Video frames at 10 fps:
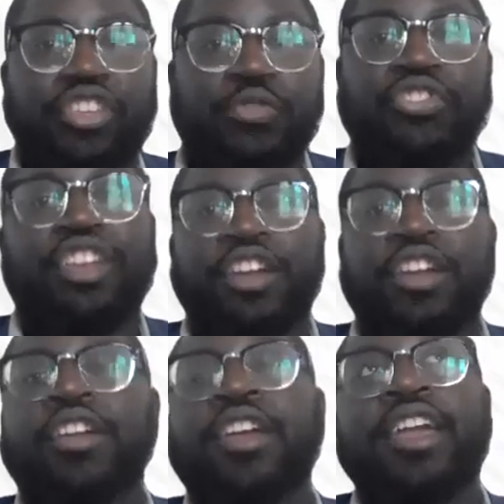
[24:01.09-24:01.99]
Hughes
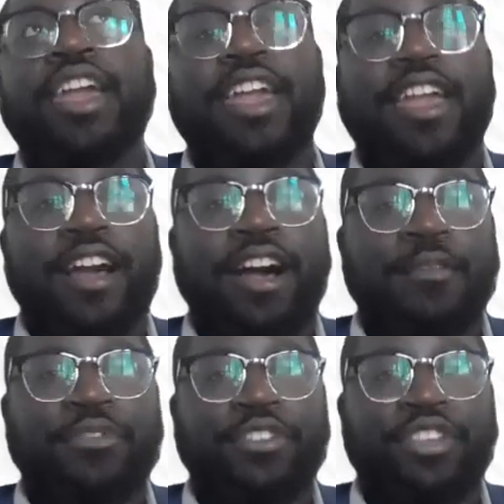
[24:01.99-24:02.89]
here
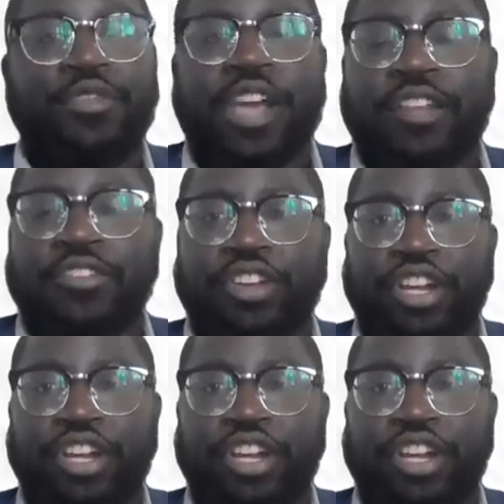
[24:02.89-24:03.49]
to you, Dr.